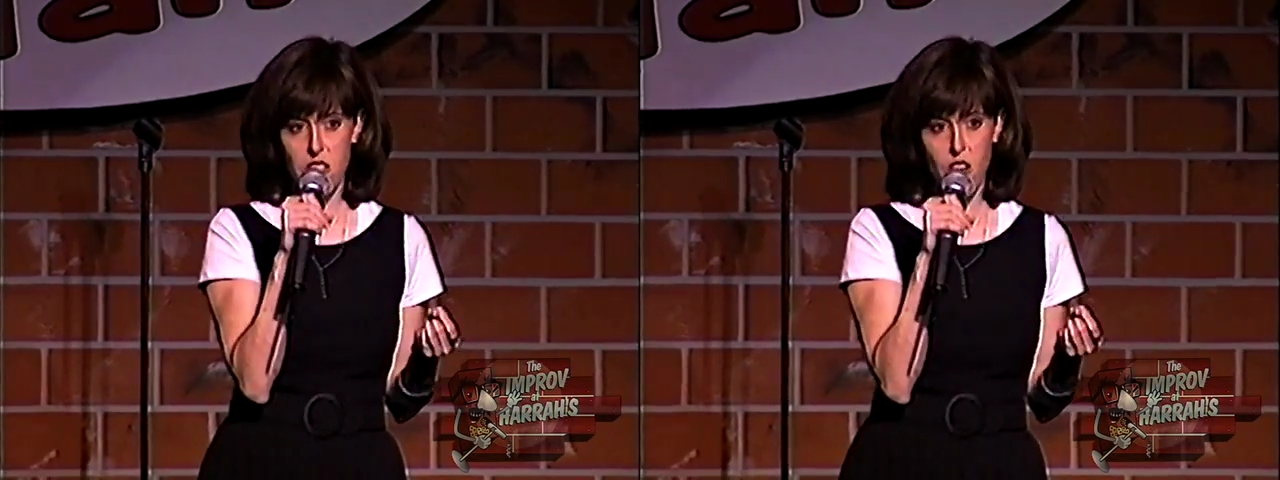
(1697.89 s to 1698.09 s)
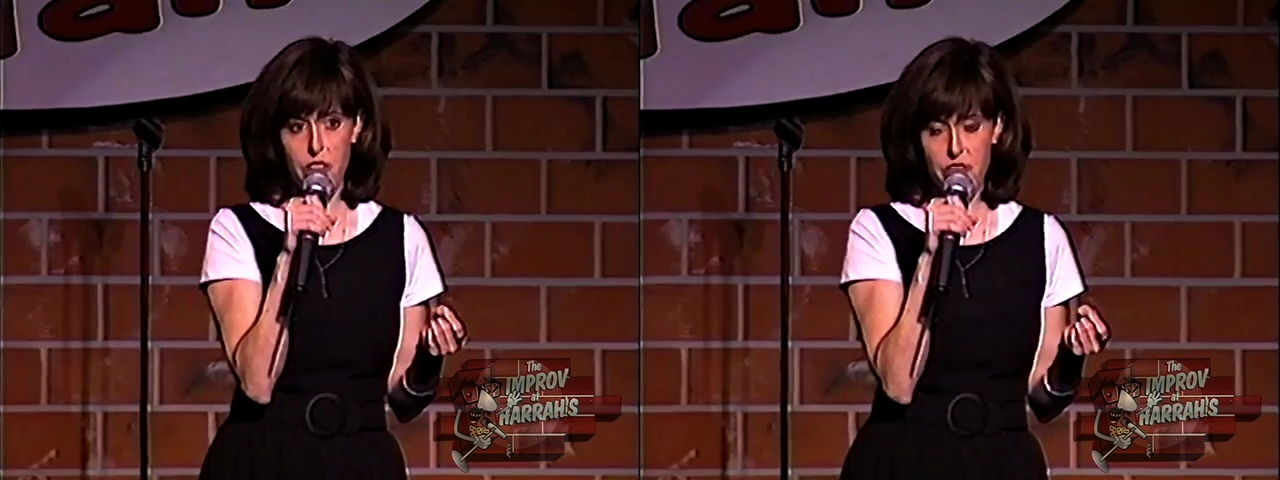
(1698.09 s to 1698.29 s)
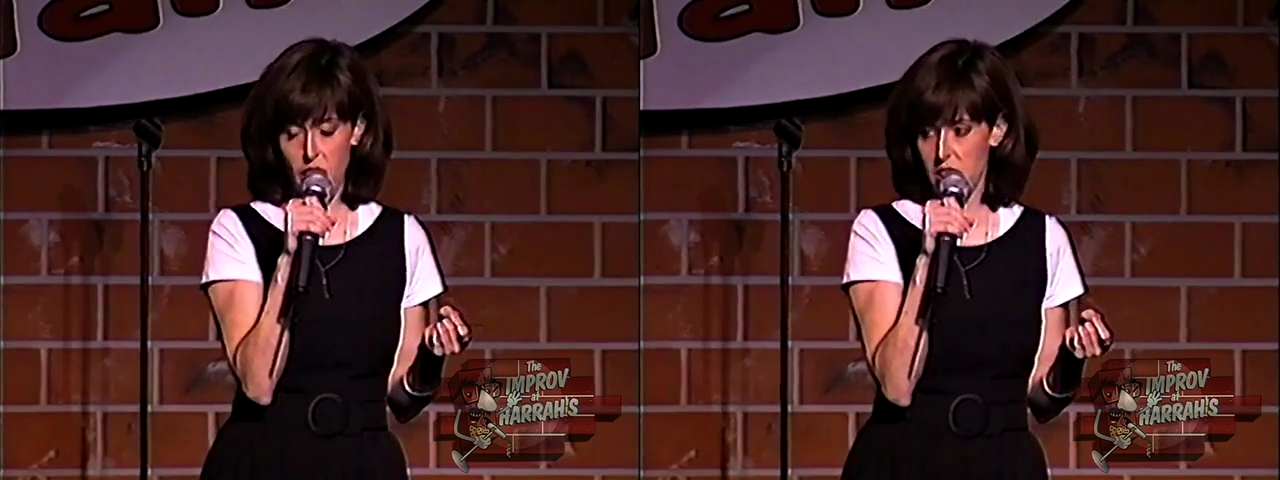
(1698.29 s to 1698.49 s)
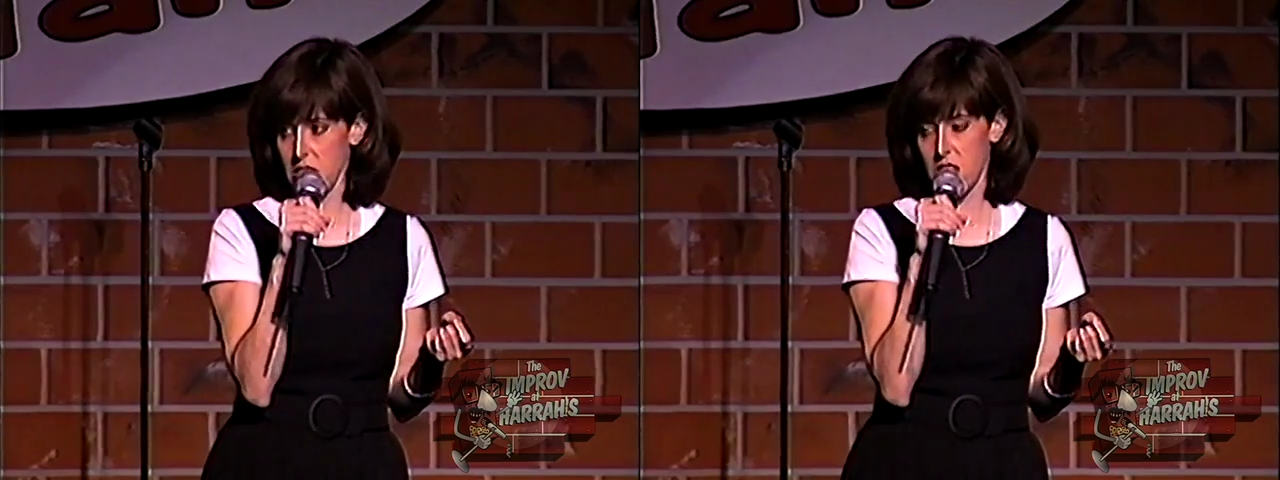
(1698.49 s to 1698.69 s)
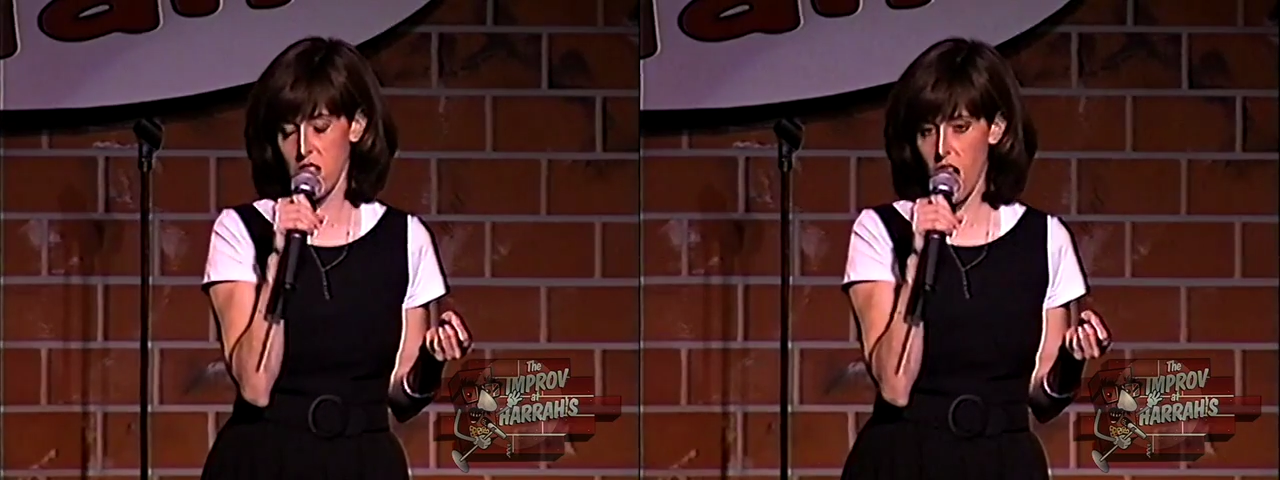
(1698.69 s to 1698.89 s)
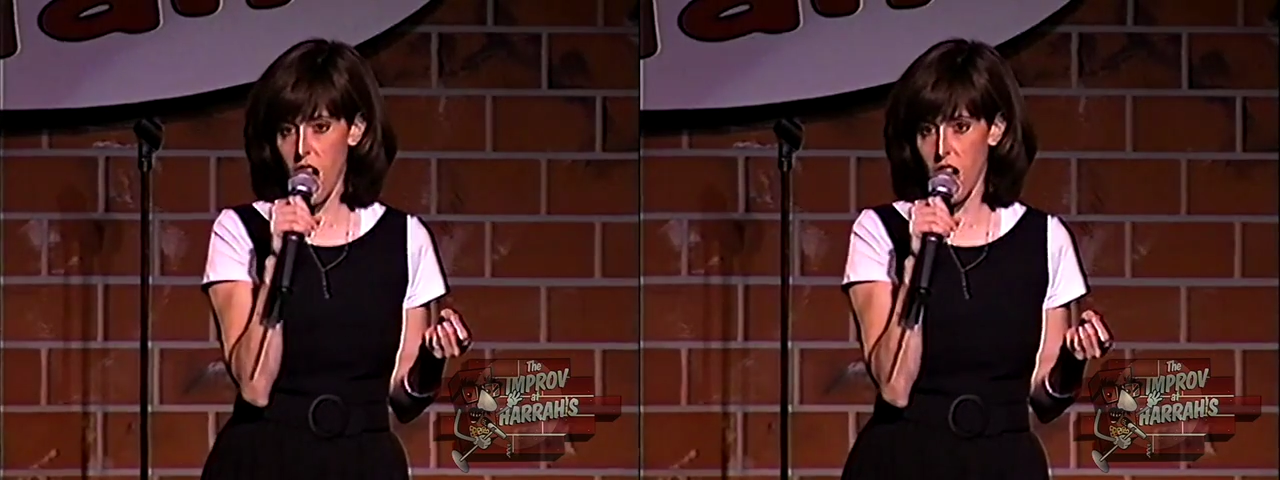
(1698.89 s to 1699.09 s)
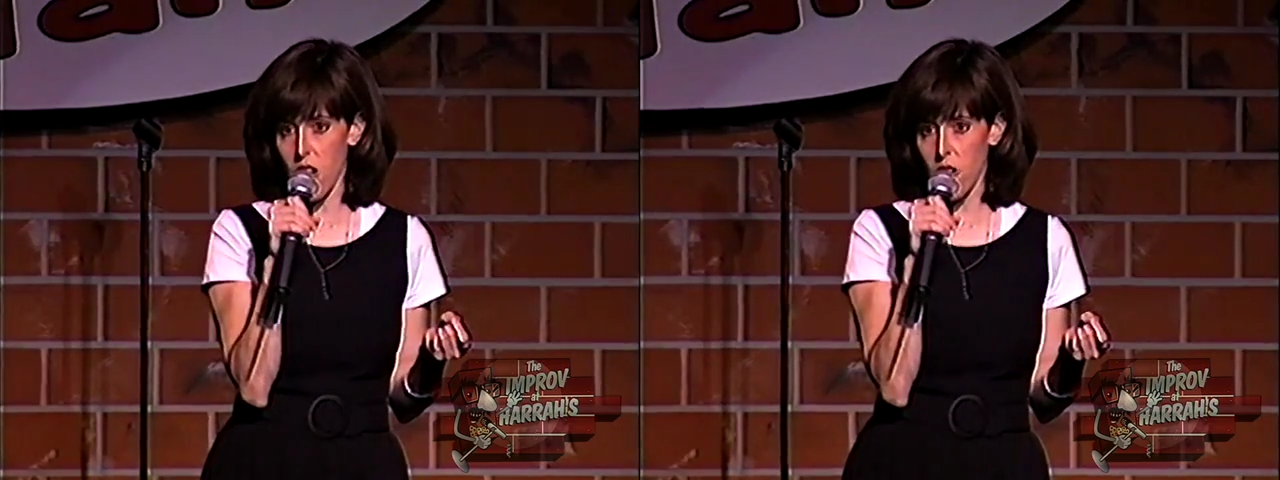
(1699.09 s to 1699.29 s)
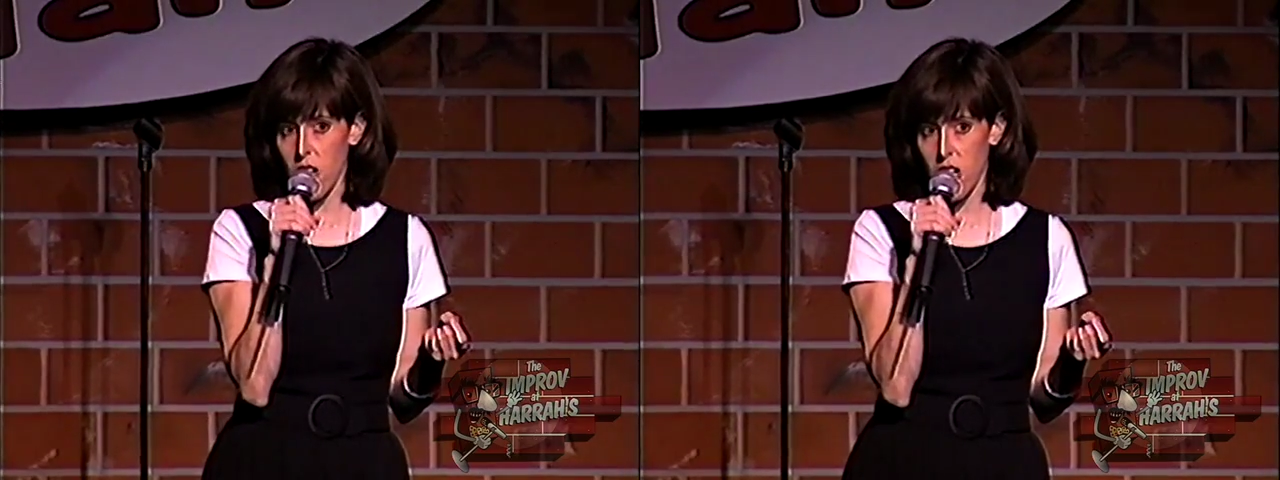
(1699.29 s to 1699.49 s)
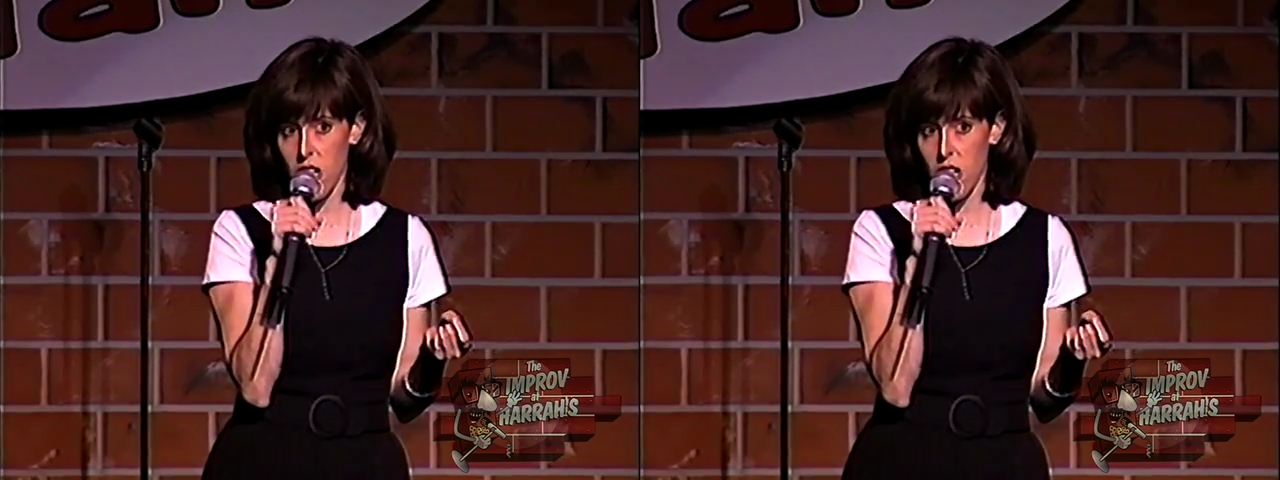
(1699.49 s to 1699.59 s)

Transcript: so fucking slow.